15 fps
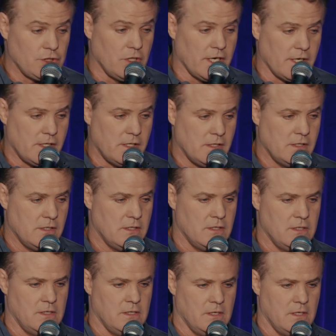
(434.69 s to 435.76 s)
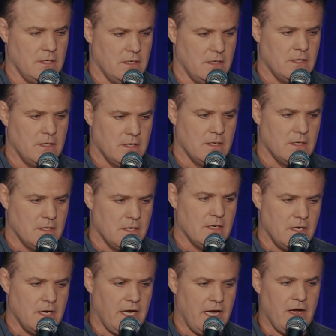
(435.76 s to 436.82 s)
Like,
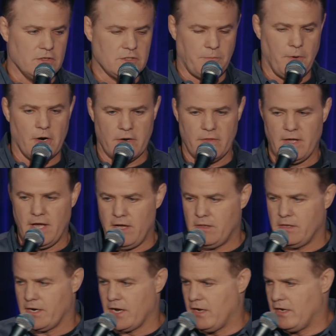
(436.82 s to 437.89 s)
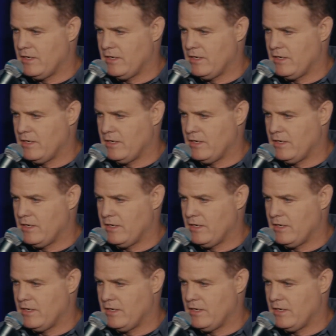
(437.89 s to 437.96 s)
I was part of that. Like,